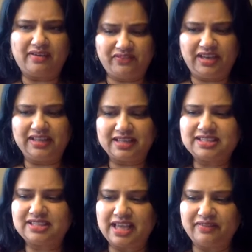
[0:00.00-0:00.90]
I feel
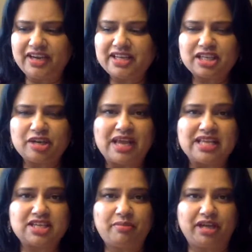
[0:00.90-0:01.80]
this heaviness in my
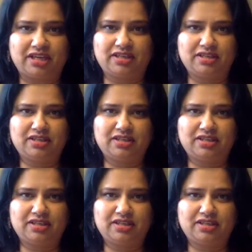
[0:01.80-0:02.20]
stomach.